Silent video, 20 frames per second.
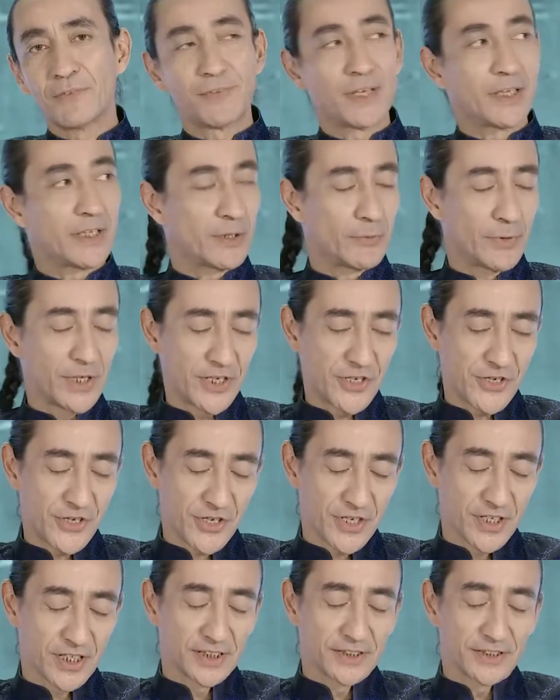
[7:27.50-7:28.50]
very rich.
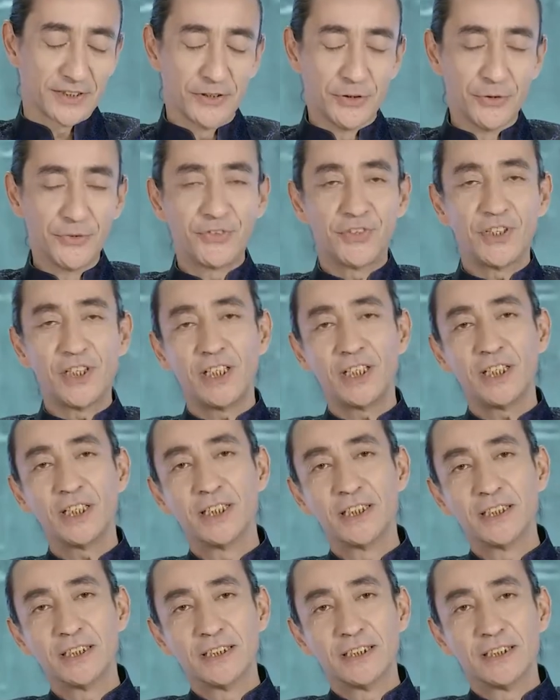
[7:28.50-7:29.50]
You see
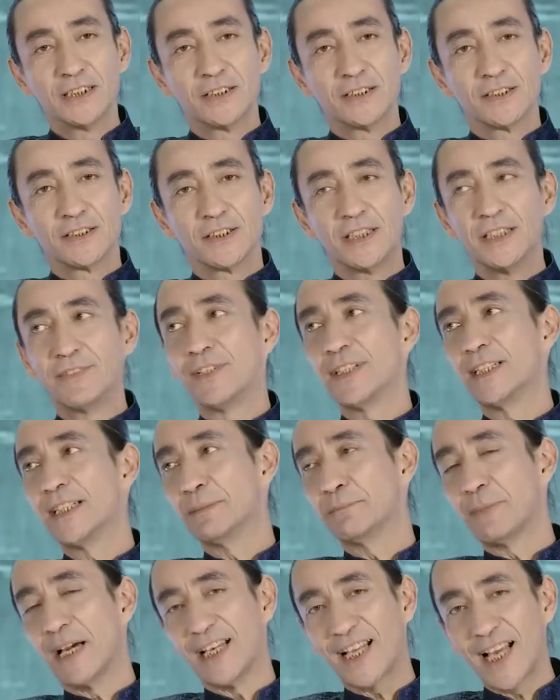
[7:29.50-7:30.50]
even
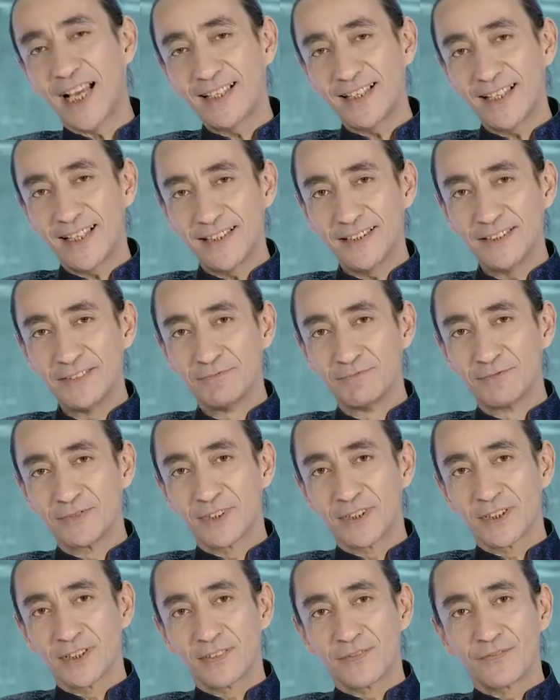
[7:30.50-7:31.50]
in Manhattan
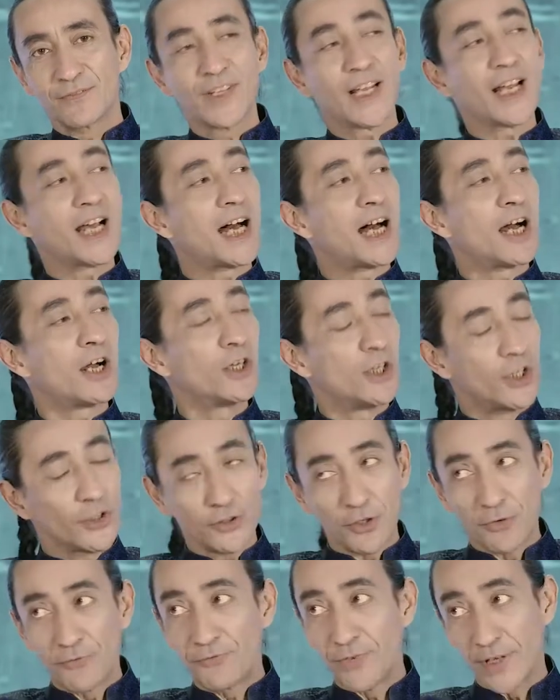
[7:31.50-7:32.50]
there are a lot
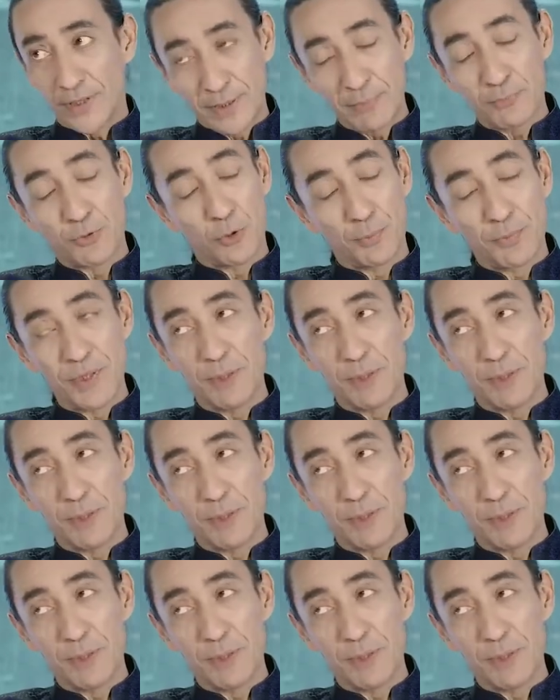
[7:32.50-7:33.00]
of very poor